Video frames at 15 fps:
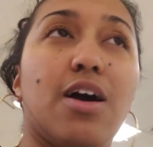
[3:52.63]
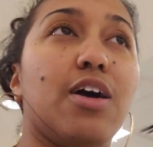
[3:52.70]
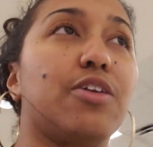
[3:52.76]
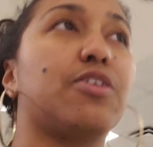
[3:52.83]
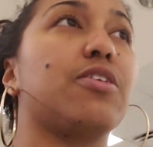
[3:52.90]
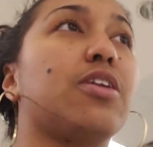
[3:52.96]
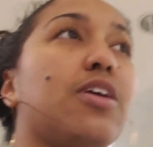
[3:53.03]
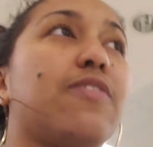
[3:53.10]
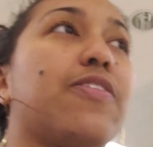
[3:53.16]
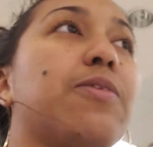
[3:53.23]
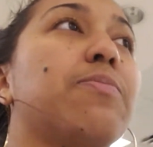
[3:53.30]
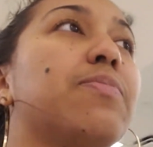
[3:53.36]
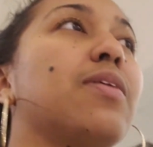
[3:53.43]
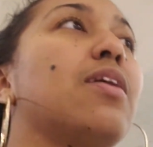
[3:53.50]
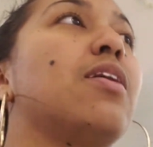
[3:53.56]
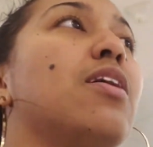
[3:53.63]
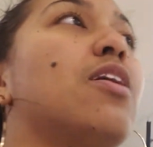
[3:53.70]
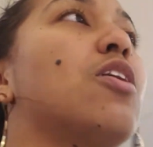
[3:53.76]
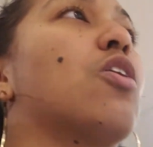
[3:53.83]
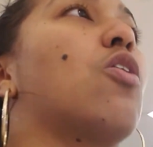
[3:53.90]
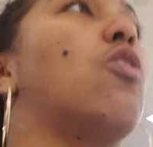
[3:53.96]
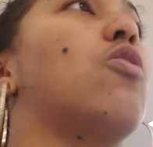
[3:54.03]
underneath them
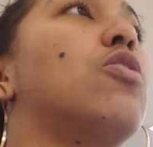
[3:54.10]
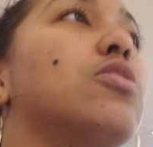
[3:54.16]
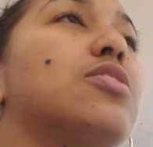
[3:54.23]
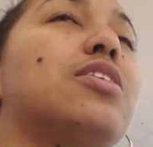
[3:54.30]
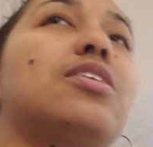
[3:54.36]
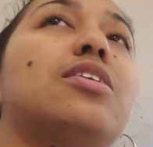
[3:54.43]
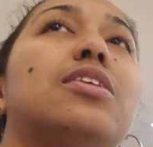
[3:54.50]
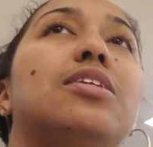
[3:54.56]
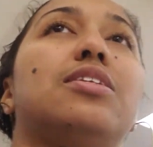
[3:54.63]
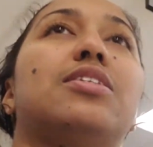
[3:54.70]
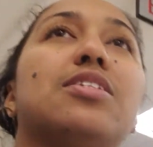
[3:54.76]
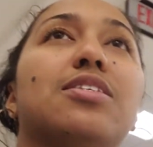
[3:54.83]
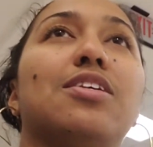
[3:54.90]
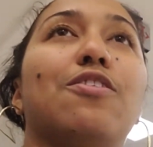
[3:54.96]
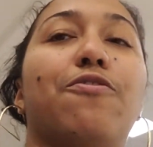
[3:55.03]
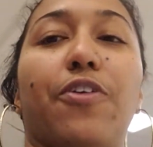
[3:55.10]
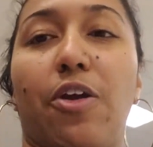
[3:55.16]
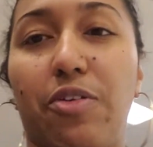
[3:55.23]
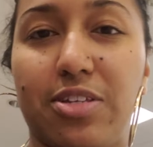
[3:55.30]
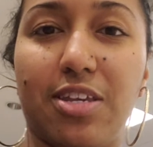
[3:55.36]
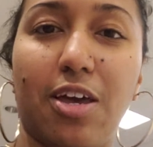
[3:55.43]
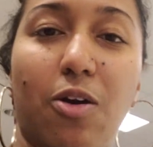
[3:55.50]
called Disney
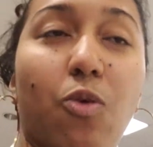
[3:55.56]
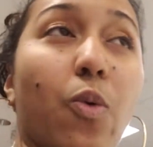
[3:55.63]
Fairytale